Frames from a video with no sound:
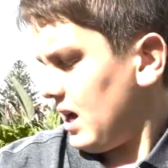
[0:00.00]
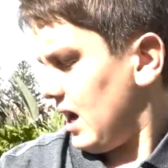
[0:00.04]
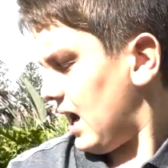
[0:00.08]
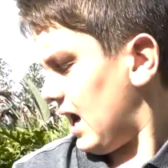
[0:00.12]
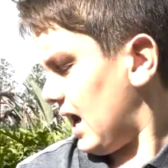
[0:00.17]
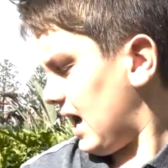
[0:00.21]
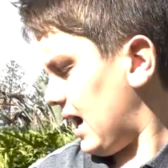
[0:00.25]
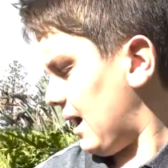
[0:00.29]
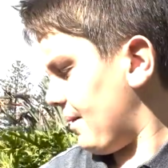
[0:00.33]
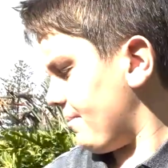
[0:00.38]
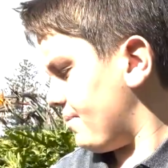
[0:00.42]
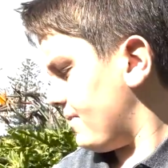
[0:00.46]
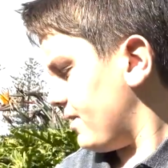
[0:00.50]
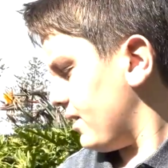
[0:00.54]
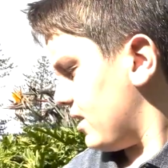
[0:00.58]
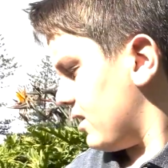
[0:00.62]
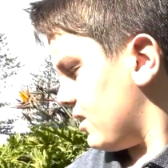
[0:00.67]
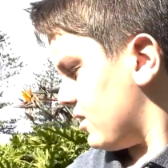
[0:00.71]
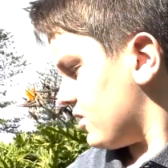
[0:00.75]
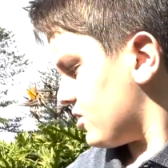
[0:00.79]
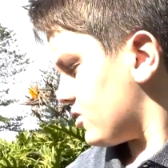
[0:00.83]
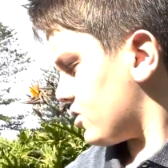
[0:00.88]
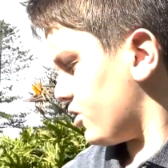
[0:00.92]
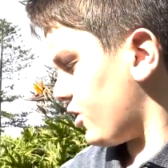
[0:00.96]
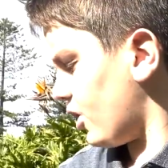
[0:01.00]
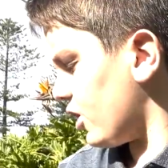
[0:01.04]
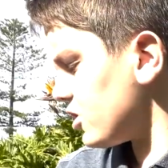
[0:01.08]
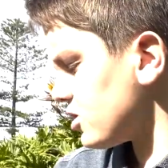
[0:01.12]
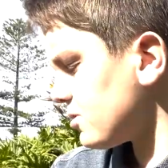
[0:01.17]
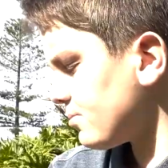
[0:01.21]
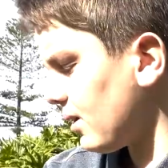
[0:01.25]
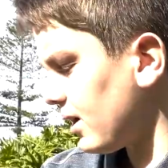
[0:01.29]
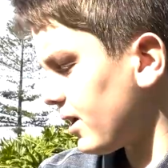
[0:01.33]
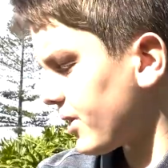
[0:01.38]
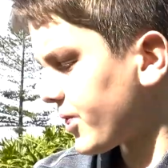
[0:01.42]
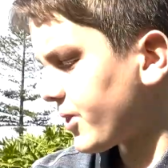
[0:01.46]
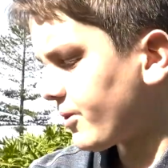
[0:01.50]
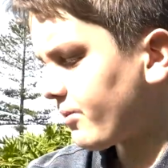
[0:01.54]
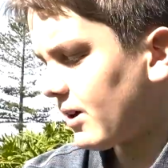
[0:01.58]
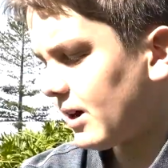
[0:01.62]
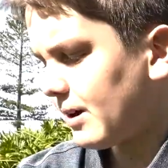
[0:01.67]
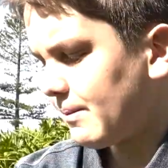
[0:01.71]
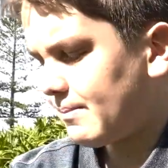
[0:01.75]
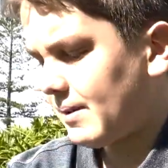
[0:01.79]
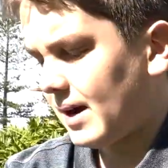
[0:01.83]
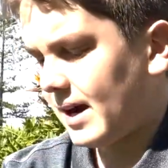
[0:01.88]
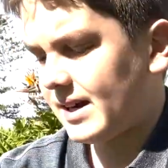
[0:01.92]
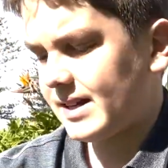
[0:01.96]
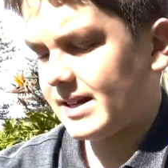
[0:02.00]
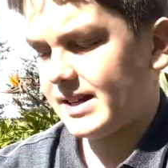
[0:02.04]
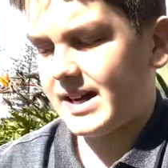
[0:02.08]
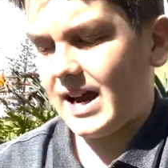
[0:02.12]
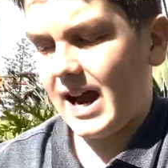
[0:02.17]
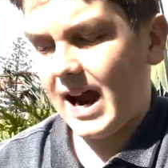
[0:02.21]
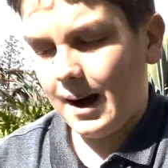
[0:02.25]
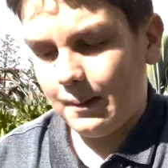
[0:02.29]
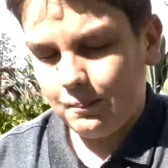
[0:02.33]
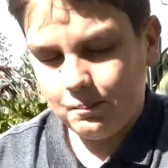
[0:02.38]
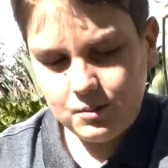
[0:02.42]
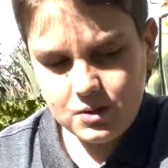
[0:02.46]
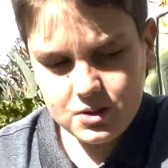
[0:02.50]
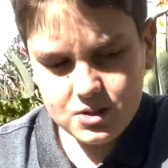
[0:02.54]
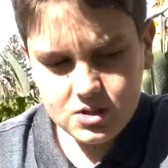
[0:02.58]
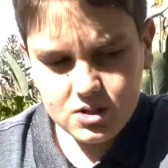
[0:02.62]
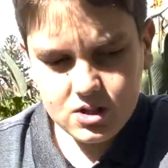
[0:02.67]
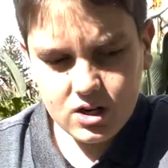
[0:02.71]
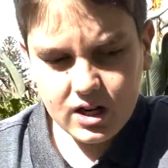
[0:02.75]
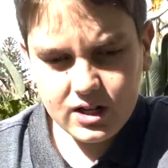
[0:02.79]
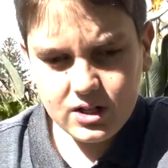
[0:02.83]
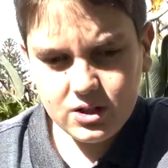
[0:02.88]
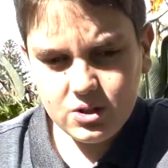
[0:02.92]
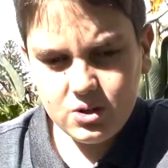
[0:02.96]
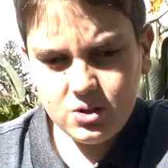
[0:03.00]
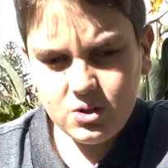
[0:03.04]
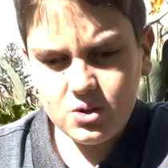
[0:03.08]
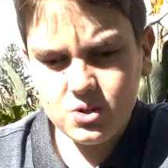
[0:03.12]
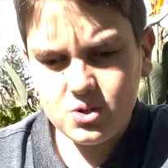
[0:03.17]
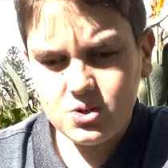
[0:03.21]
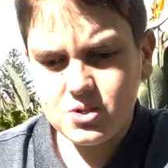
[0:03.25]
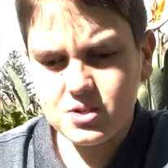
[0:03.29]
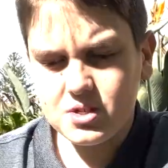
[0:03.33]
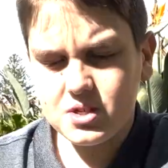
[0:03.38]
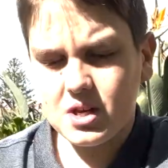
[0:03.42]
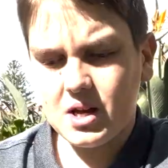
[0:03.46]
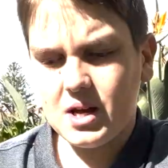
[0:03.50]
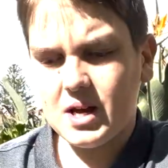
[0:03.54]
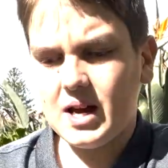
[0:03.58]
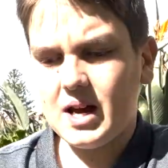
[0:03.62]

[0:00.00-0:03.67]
So those are my three main cameras that I use.